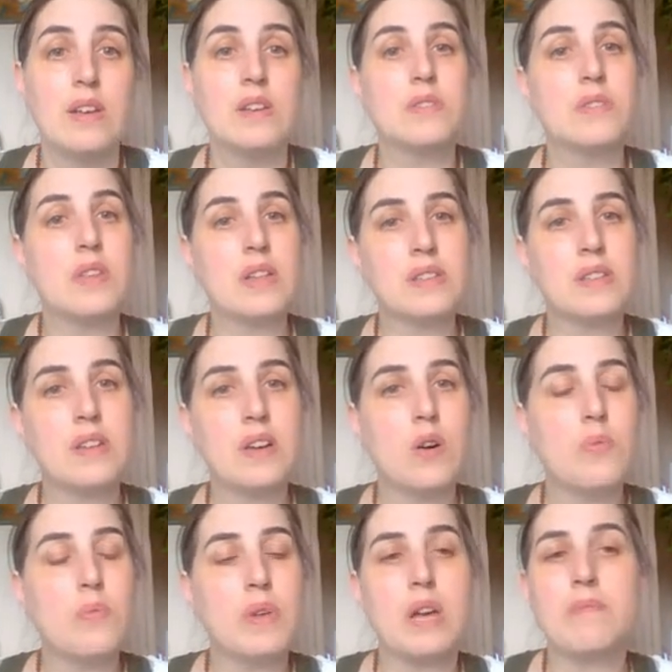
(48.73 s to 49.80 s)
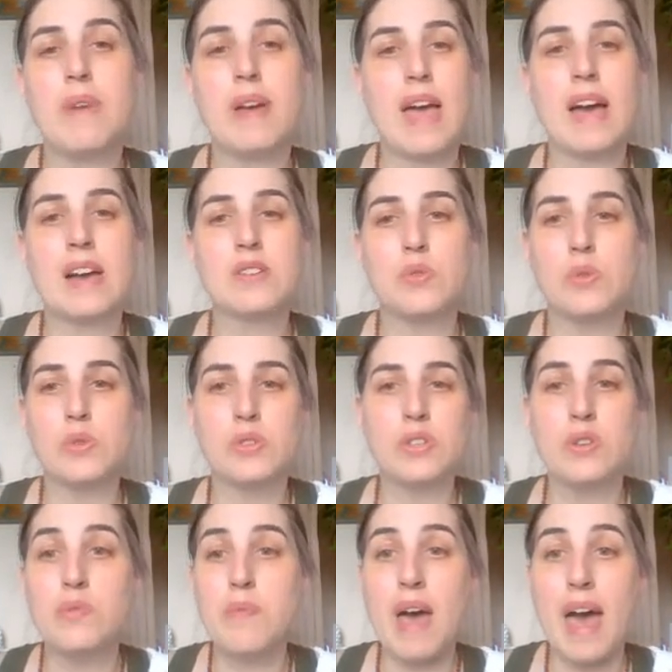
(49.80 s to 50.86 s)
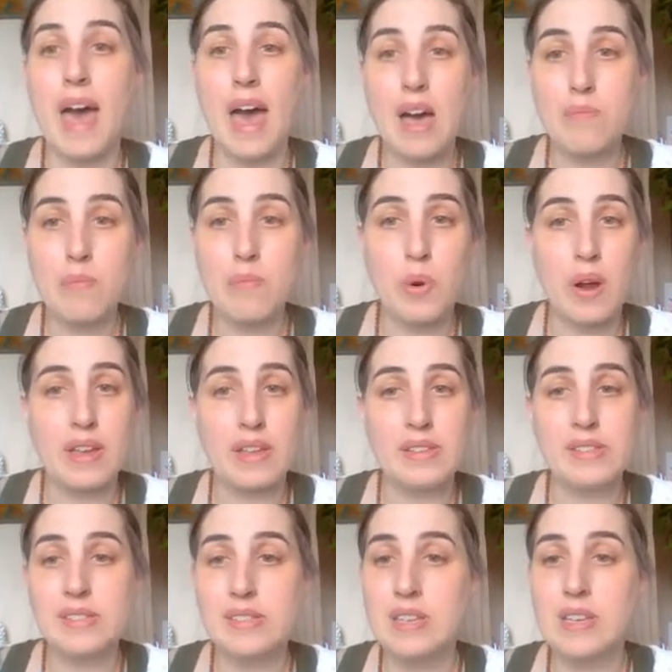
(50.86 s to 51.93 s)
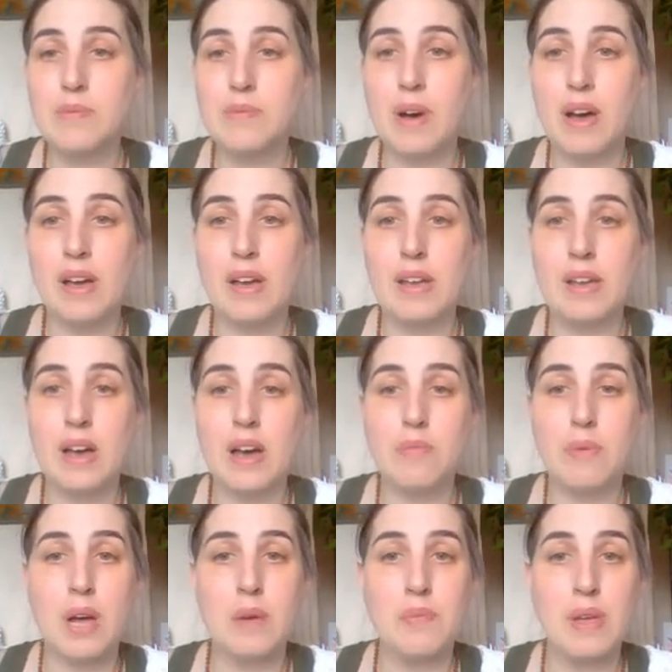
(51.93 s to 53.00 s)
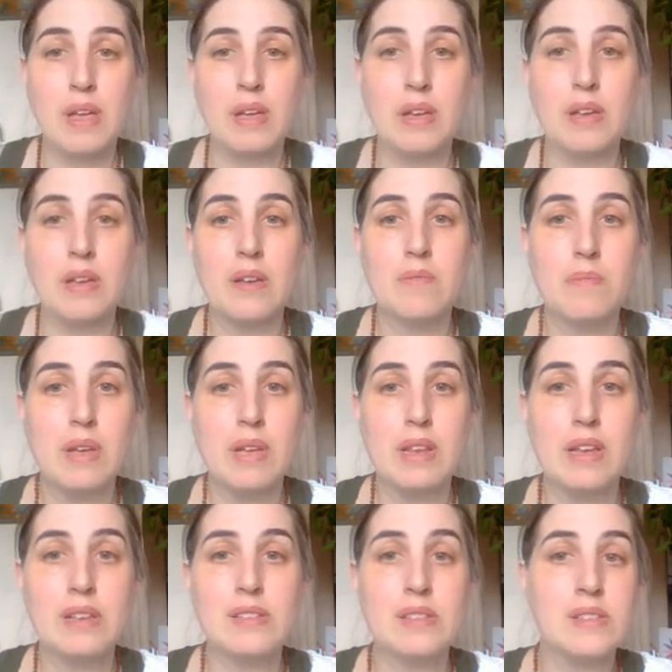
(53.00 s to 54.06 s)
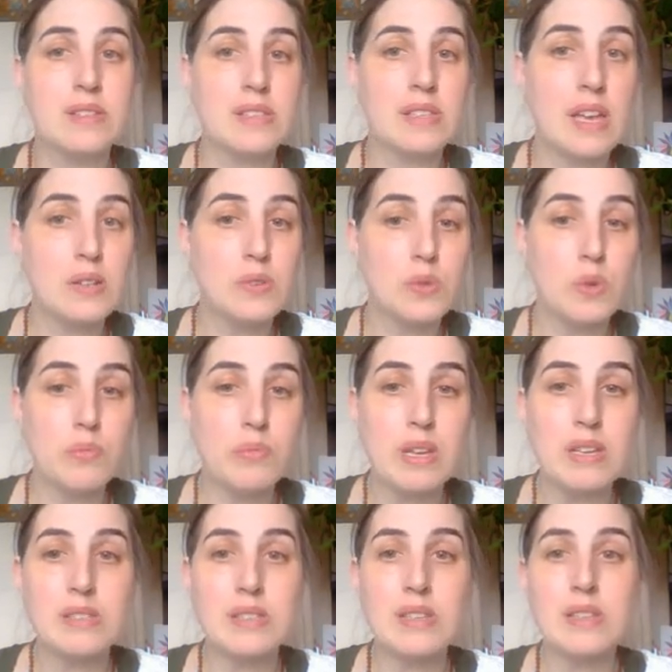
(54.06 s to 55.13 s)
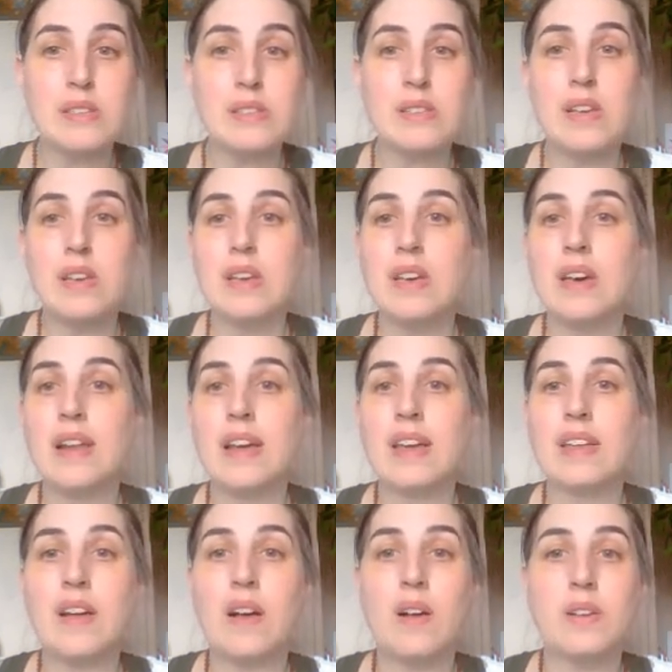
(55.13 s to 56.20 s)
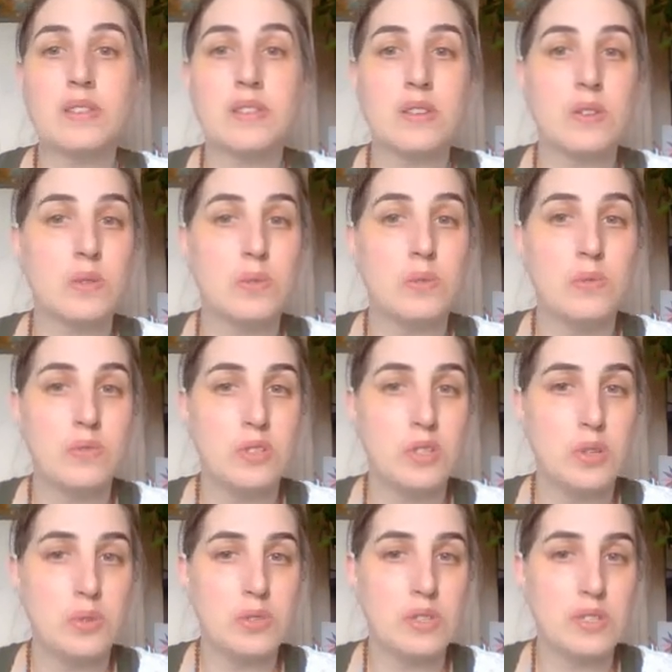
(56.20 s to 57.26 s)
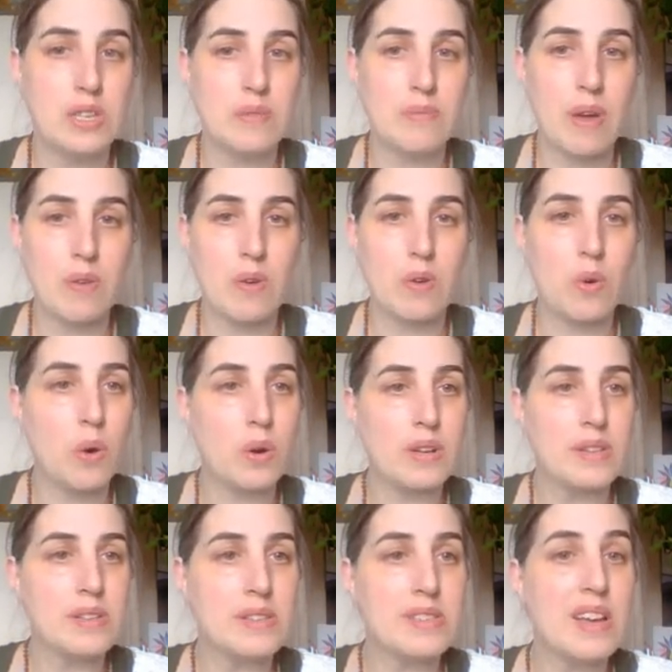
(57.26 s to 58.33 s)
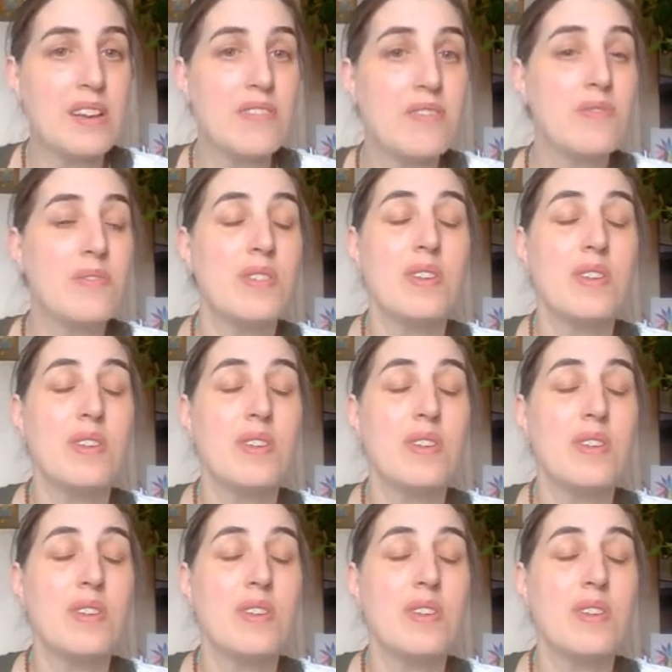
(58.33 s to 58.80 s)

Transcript: So that's going to open up my actual Zoom app where I can see my upcoming meetings and schedule pieces, and I can also choose to see my recorded stuff.